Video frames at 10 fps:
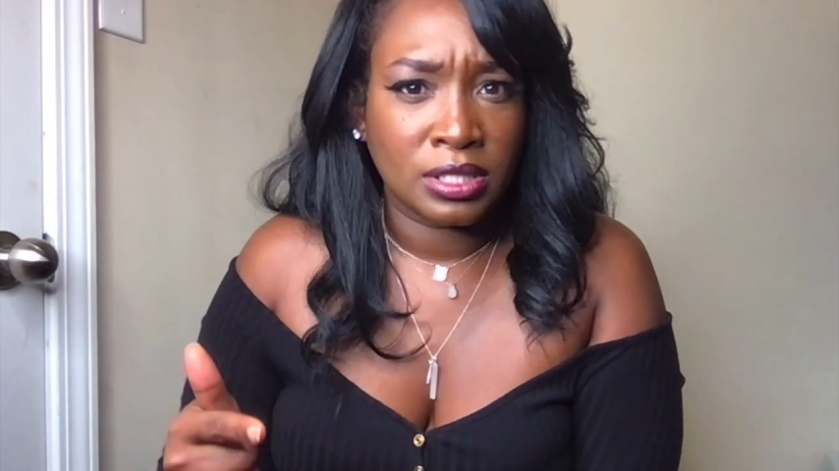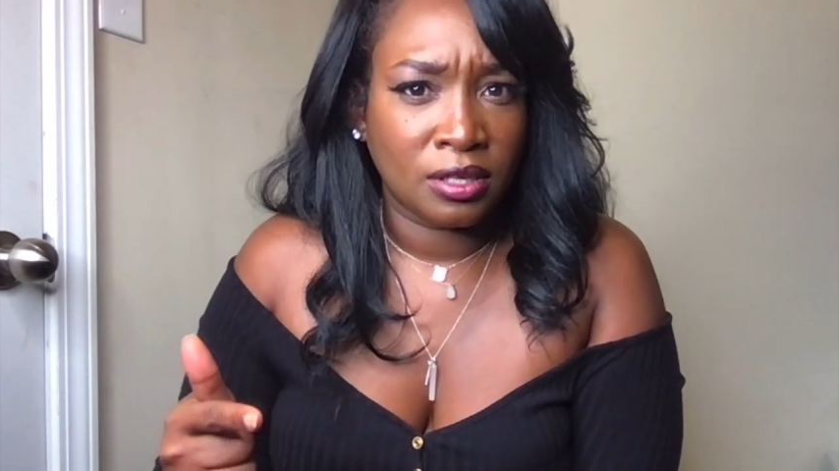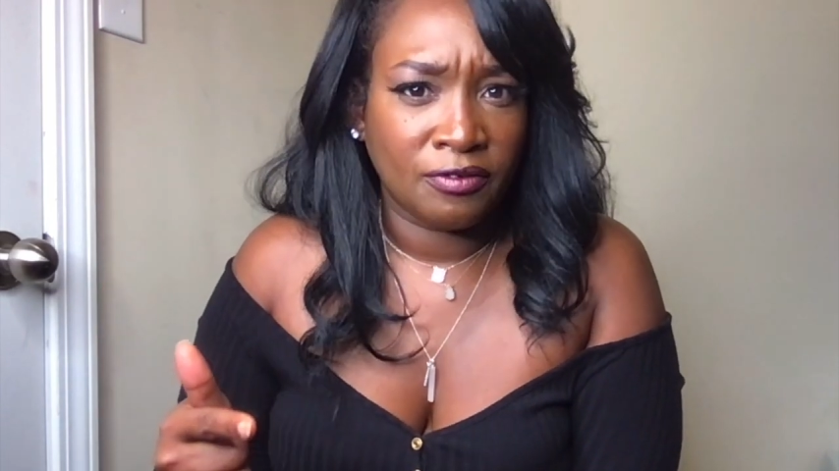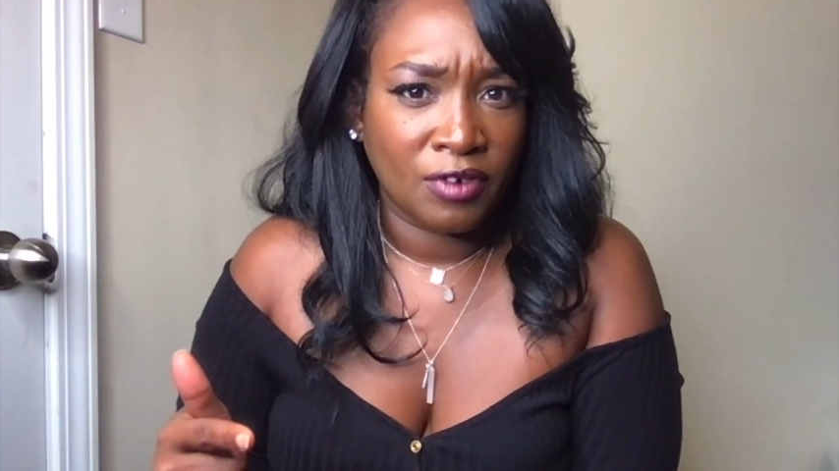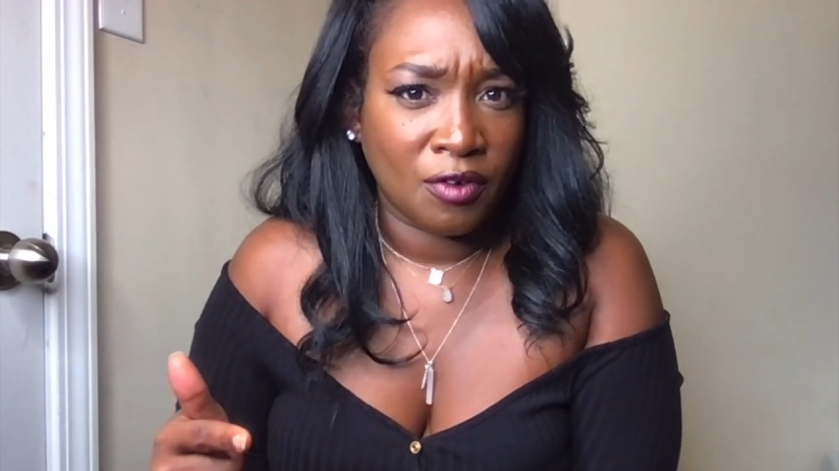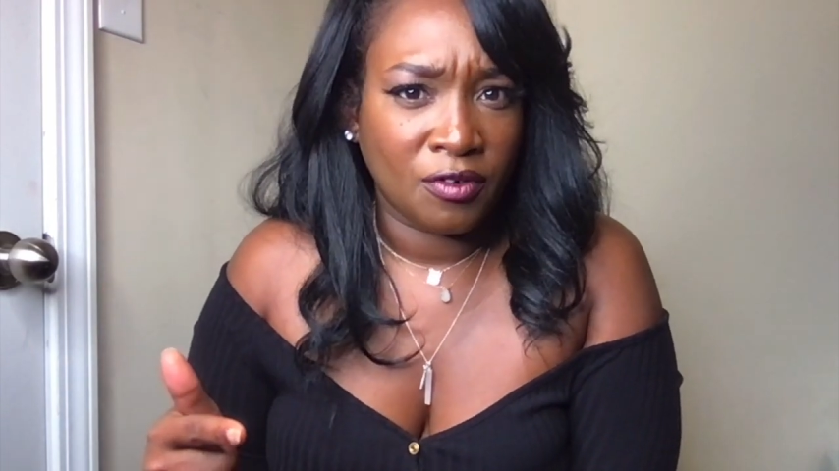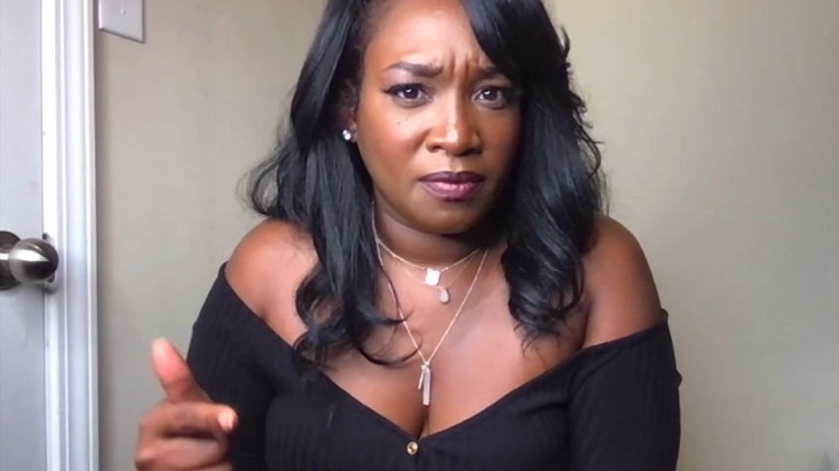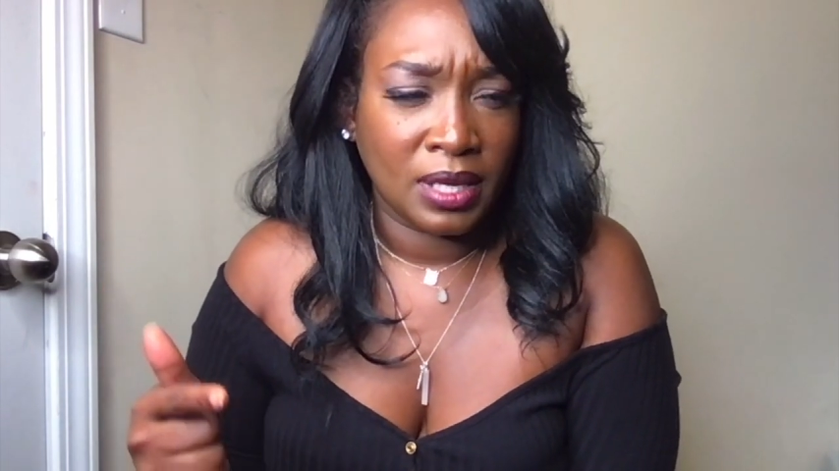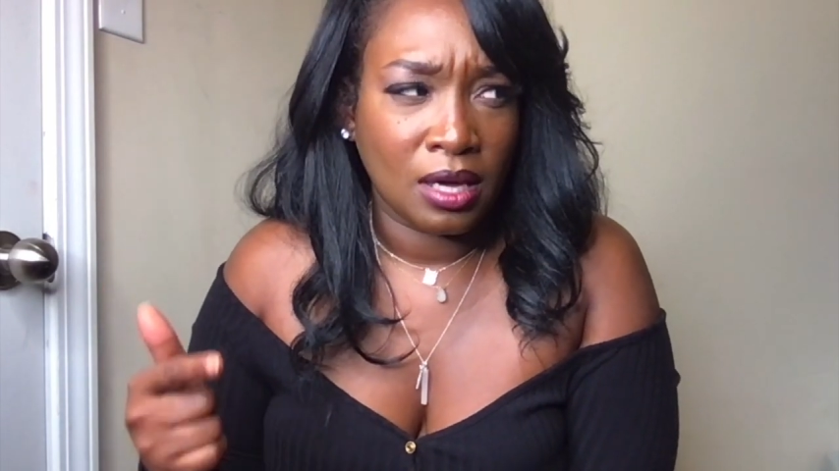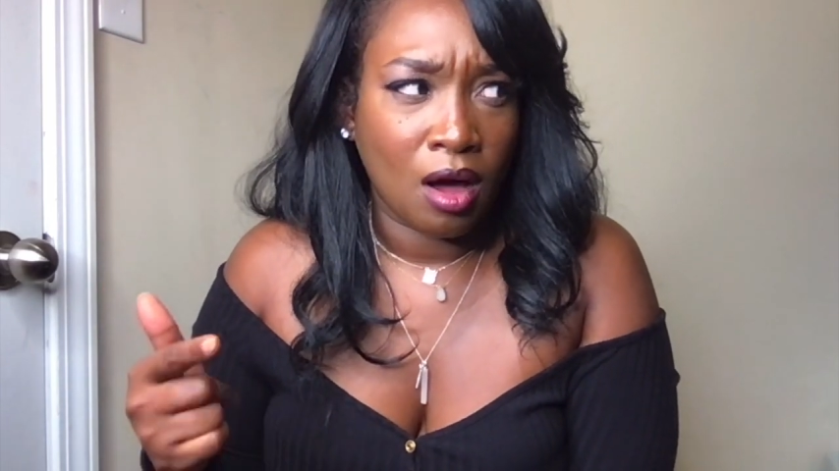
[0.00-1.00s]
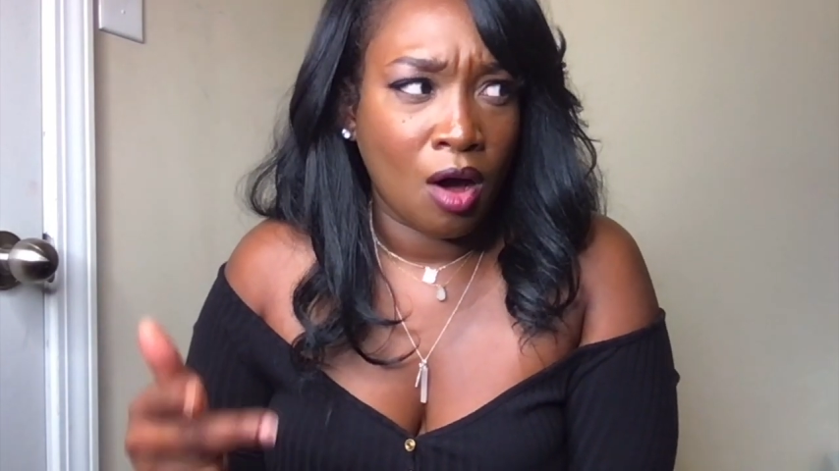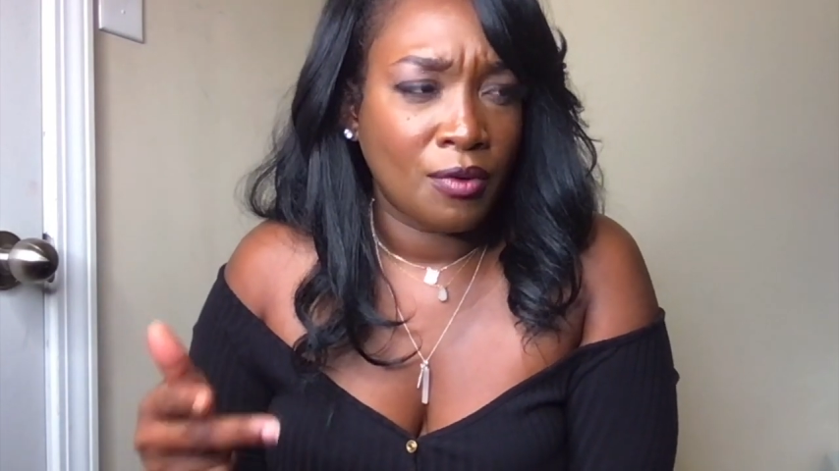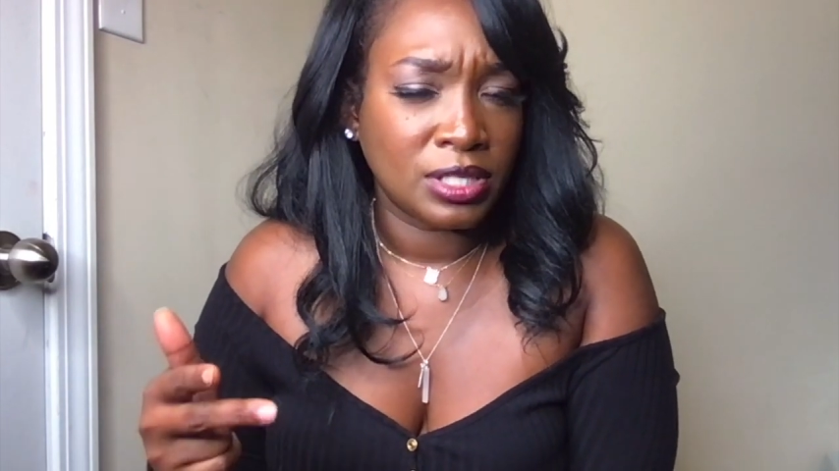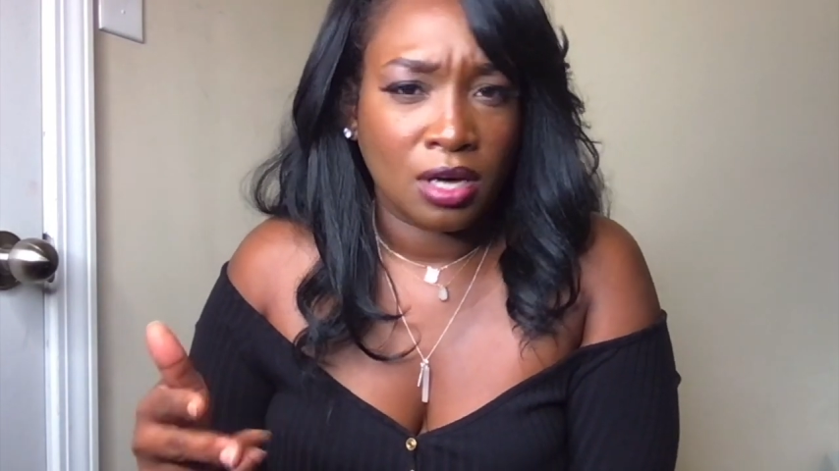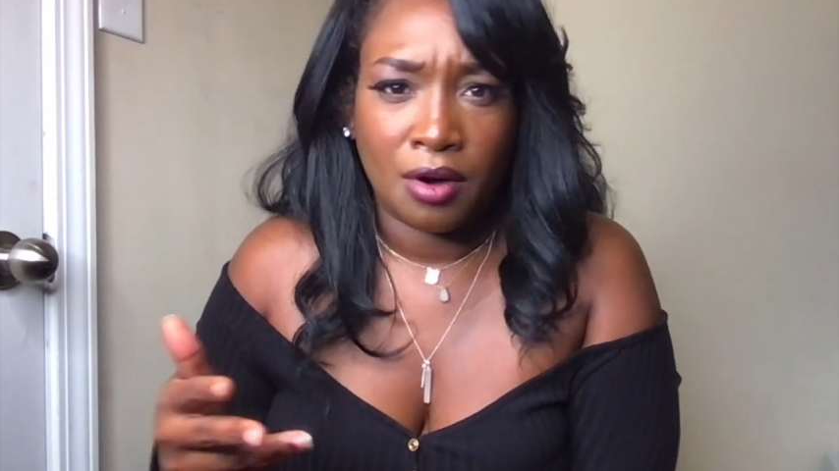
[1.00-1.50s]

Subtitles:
on the phone with me, always,